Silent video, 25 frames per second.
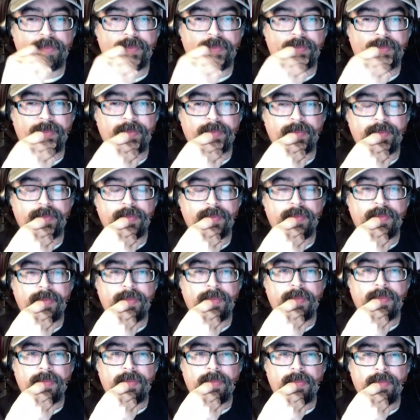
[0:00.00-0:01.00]

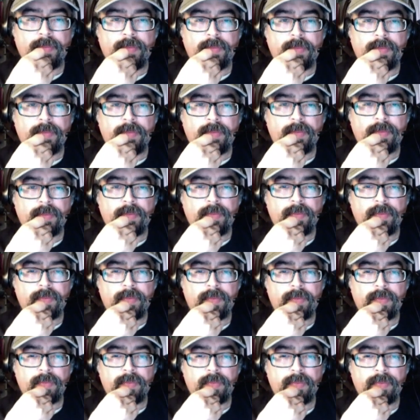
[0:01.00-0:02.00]

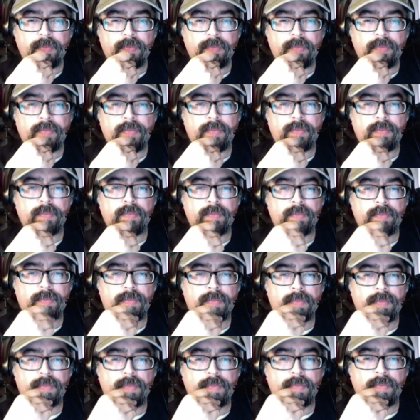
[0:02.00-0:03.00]

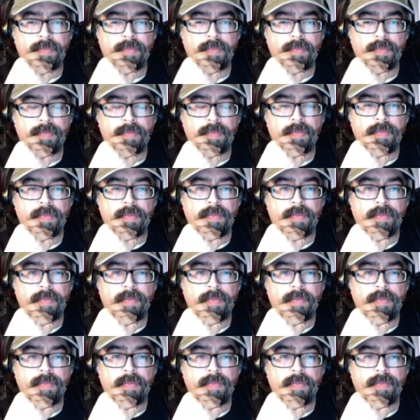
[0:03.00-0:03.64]
(not speaking)